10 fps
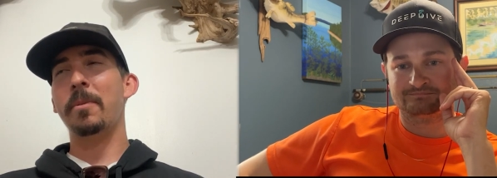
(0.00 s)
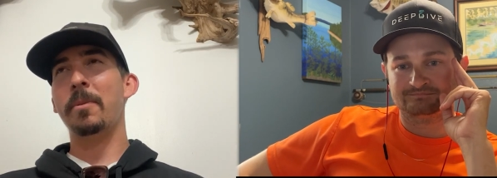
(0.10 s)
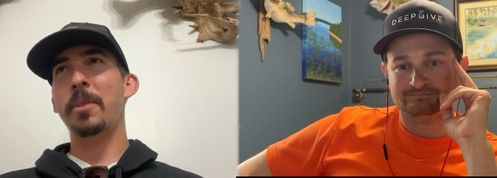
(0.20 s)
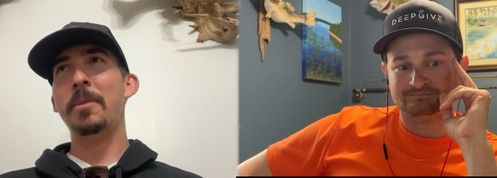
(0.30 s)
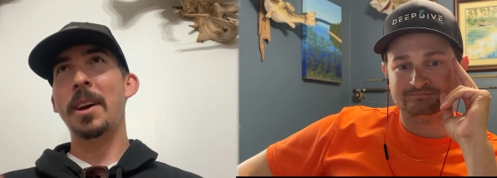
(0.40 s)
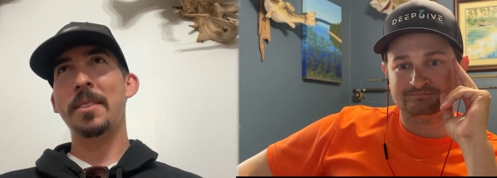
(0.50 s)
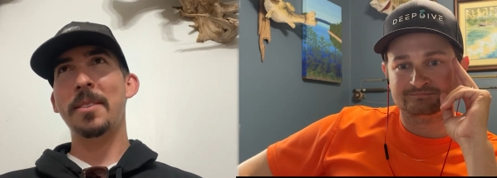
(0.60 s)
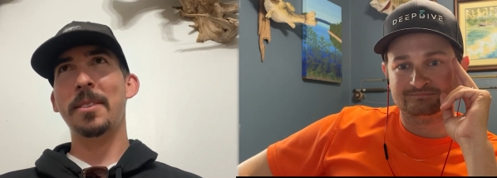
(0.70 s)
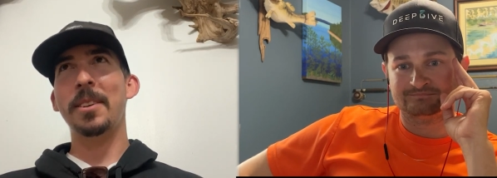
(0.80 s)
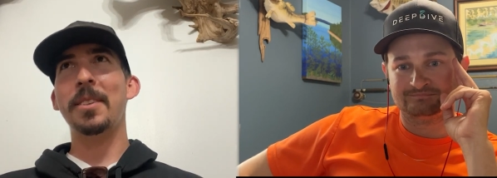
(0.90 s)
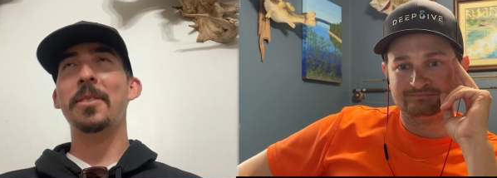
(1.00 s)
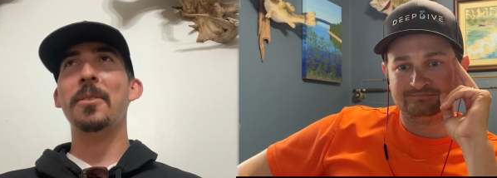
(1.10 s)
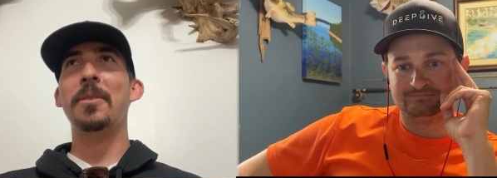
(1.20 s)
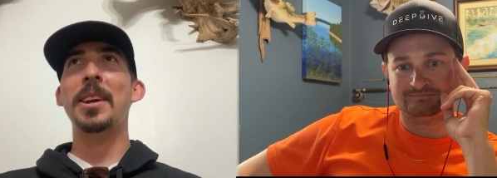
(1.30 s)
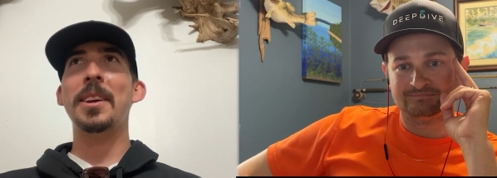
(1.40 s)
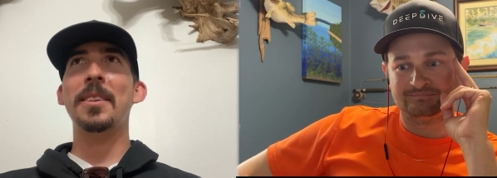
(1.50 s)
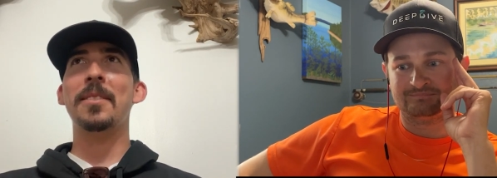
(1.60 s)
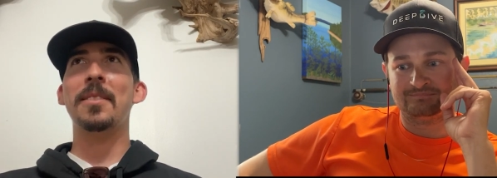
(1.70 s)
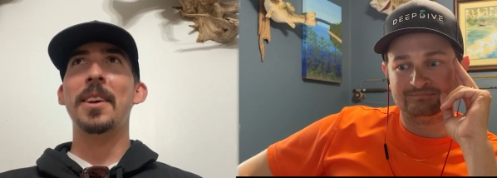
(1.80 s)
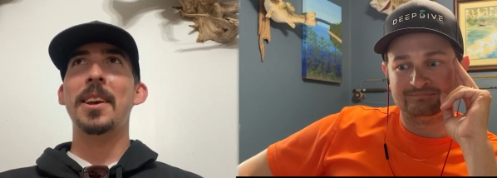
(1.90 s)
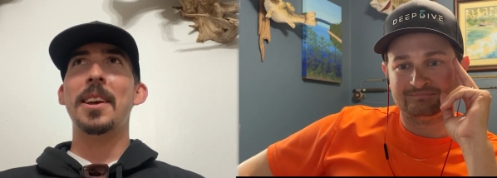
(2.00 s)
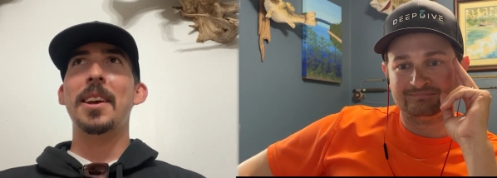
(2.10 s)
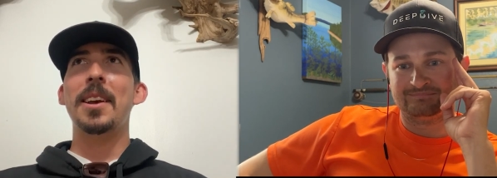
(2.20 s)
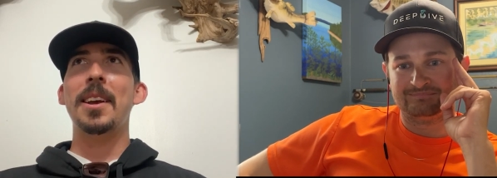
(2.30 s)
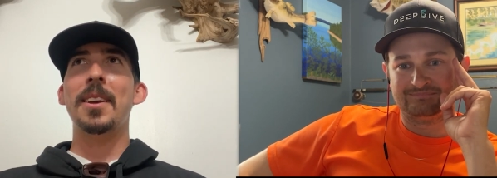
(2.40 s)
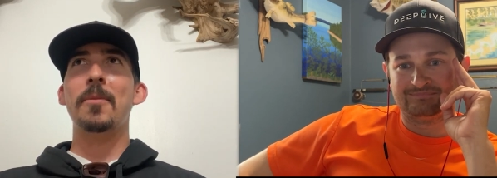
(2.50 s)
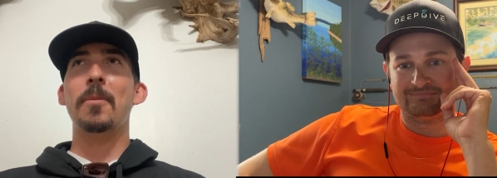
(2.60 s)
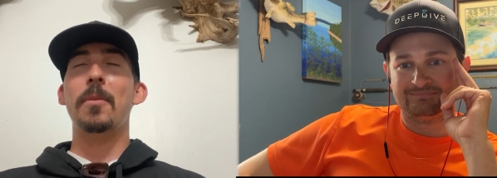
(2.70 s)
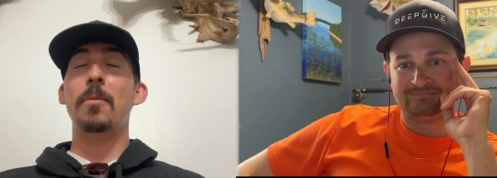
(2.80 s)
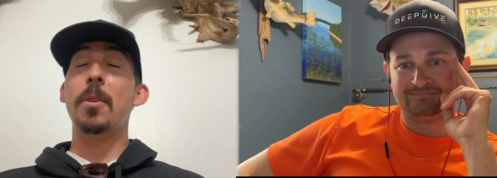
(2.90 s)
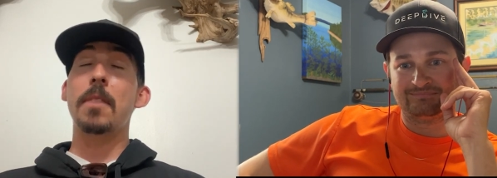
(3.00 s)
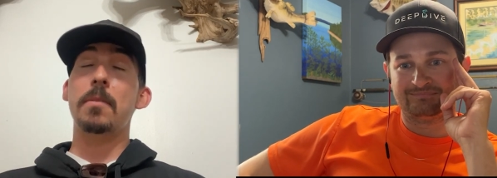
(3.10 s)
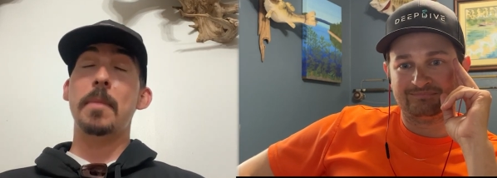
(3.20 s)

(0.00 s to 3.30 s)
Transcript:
Speaker 1: we I took these two kids and one of